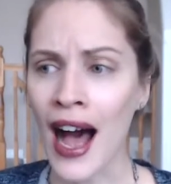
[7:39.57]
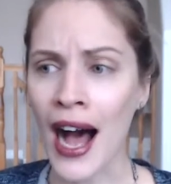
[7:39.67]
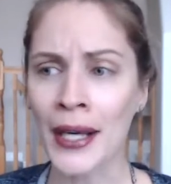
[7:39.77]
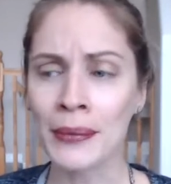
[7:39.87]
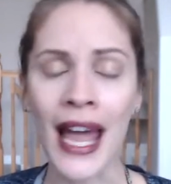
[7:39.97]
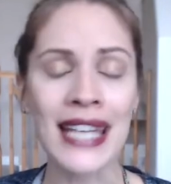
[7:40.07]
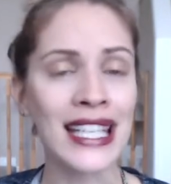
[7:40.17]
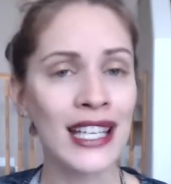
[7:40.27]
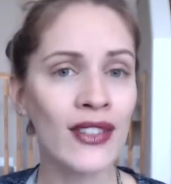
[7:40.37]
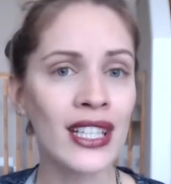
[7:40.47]
Um, and
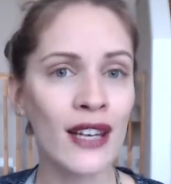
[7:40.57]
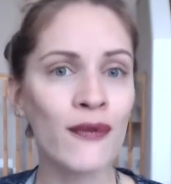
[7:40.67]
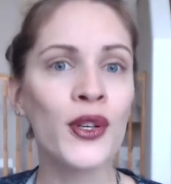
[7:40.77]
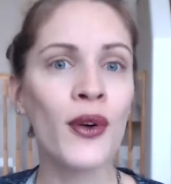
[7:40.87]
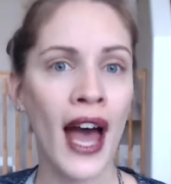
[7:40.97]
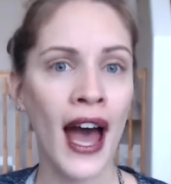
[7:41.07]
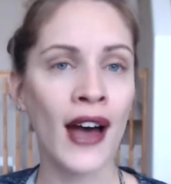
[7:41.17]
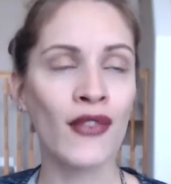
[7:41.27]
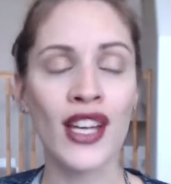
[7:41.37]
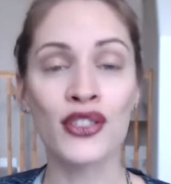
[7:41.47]
even if you
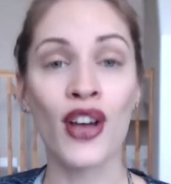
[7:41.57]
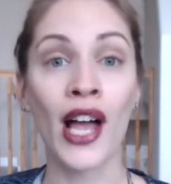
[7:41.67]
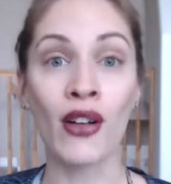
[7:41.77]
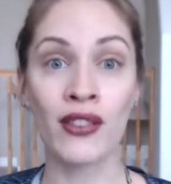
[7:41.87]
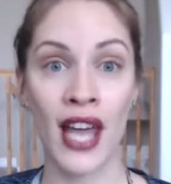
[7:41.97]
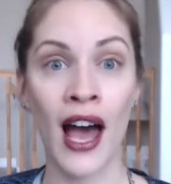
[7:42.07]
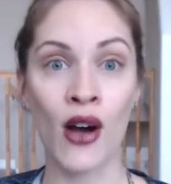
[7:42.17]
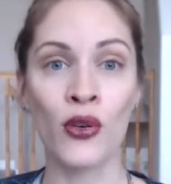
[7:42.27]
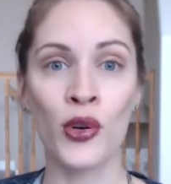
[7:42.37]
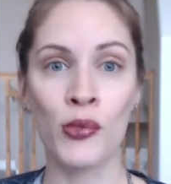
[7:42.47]
have a child
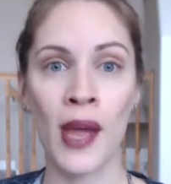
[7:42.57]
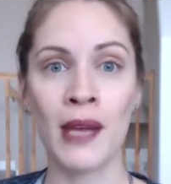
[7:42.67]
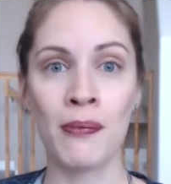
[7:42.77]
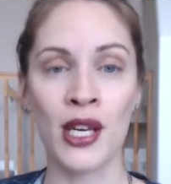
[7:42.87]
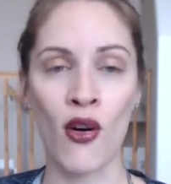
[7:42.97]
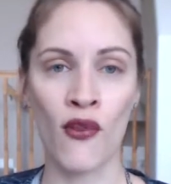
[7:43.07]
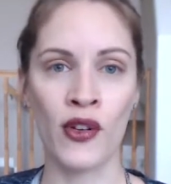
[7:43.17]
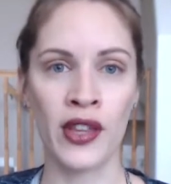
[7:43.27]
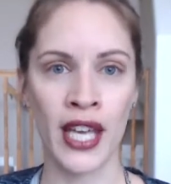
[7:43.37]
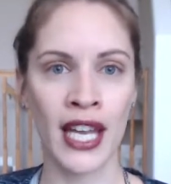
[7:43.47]
now who may be over
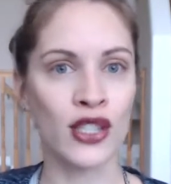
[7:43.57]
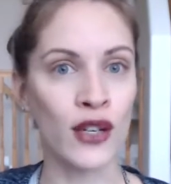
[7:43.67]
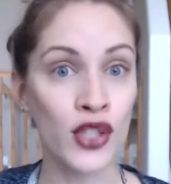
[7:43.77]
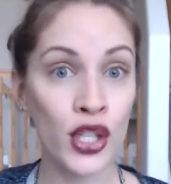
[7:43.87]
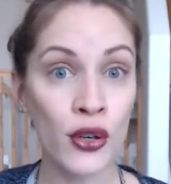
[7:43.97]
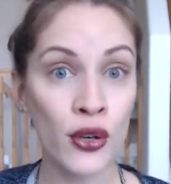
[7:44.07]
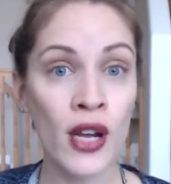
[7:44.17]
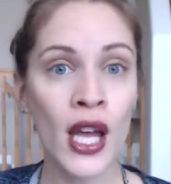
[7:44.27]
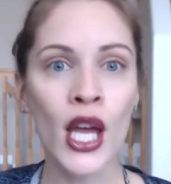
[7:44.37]
the age of two,